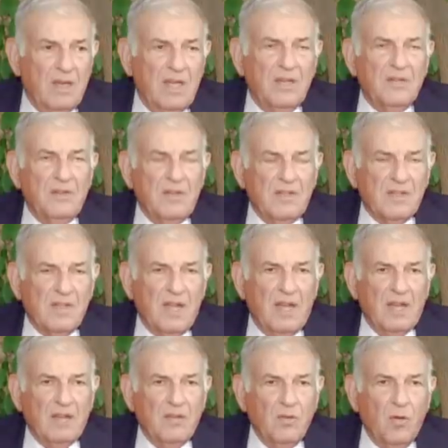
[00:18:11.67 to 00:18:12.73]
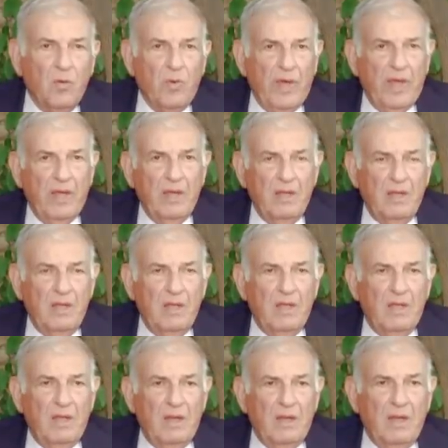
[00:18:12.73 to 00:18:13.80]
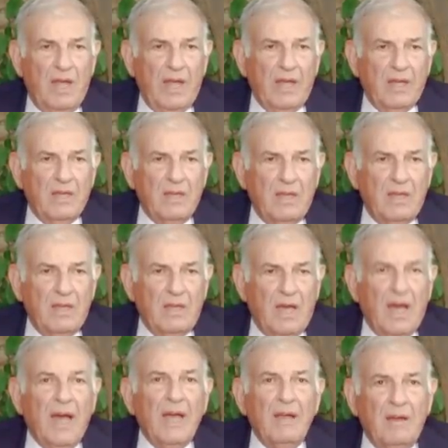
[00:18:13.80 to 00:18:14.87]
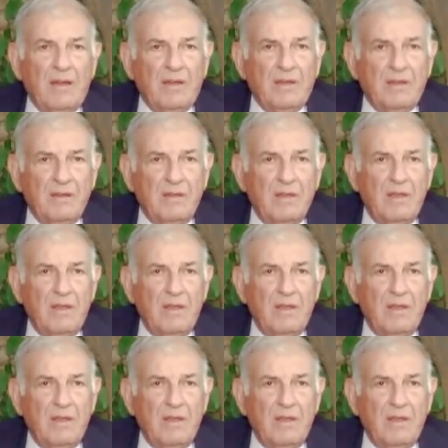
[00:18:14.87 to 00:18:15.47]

countries like Norway, like Ireland,